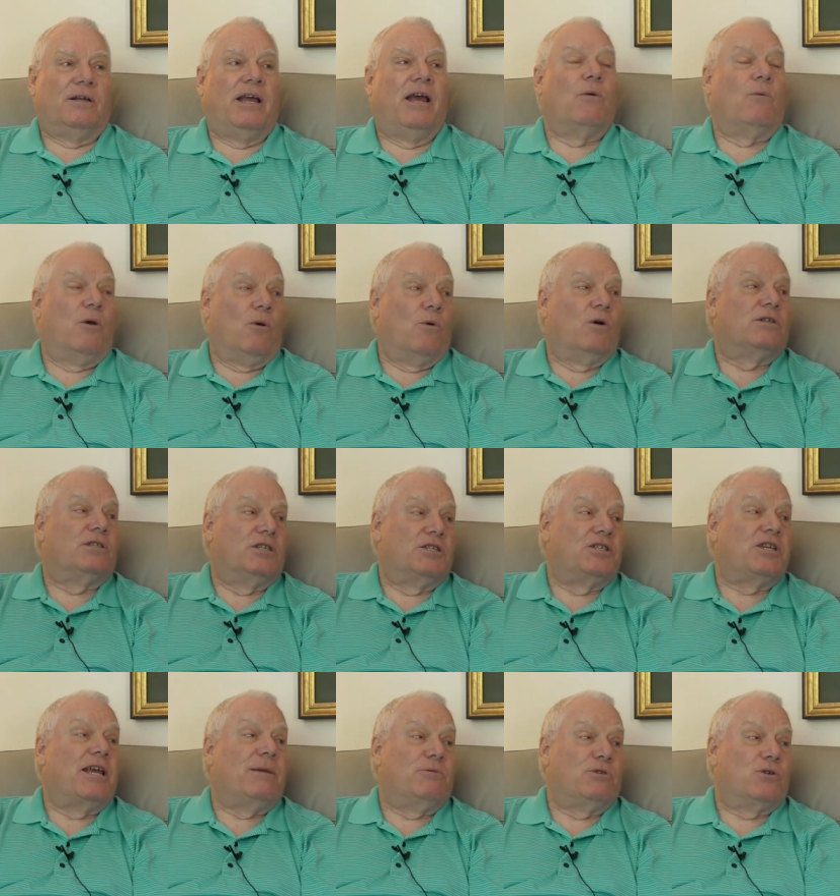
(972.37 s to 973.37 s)
Yeah, we went to the
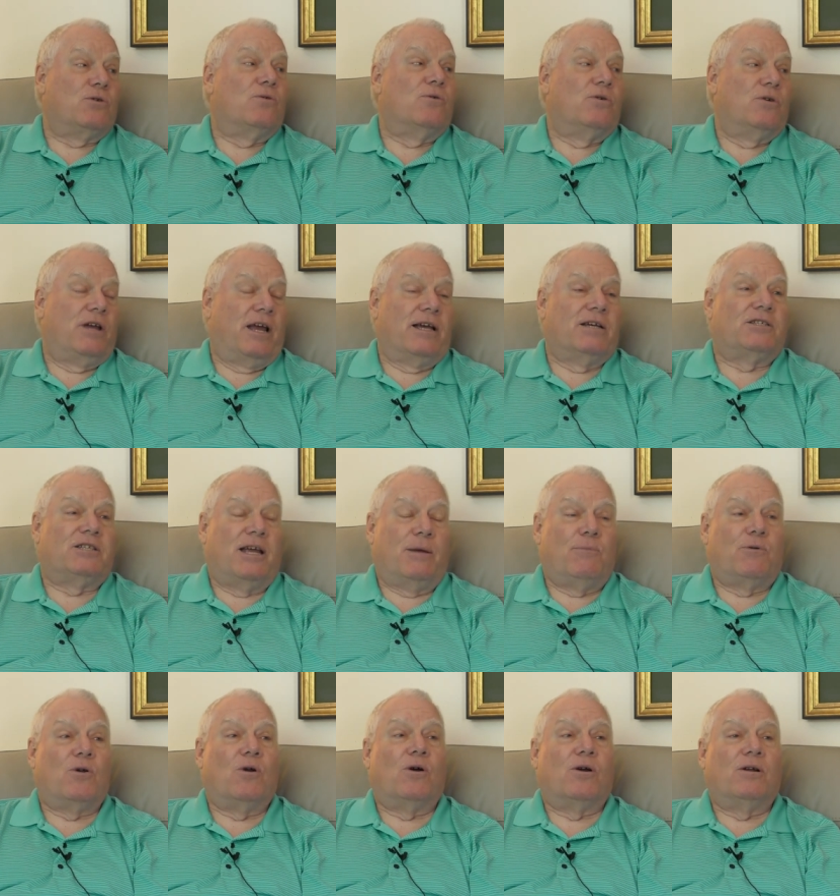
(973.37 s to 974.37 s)
same, same school. school. Yeah, St.
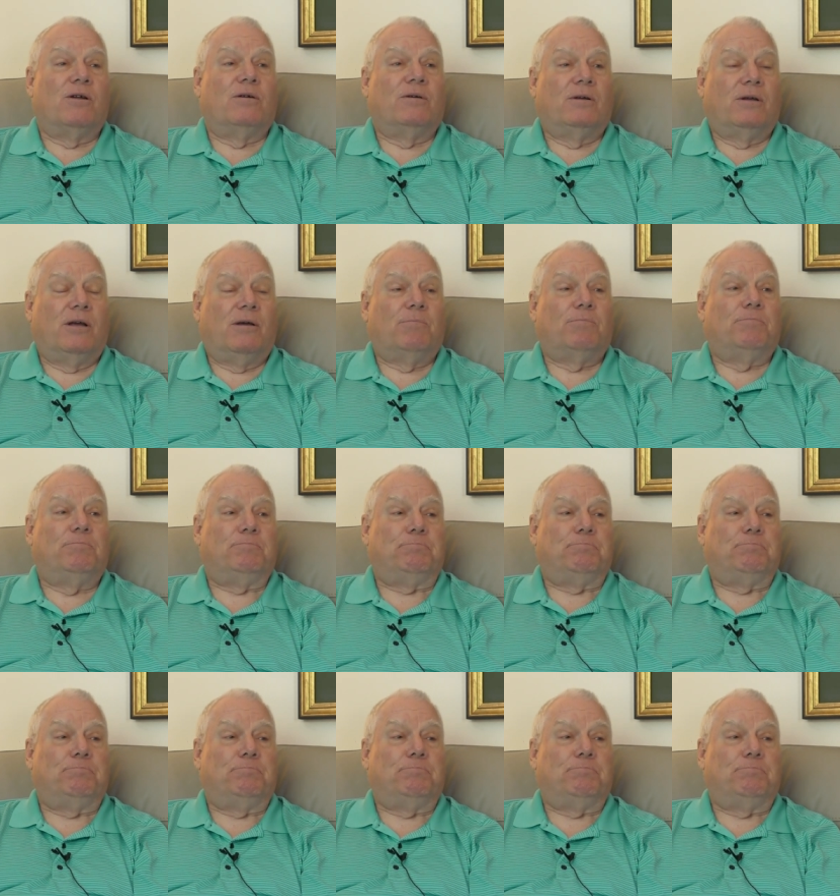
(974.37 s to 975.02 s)
Bernard. Yep.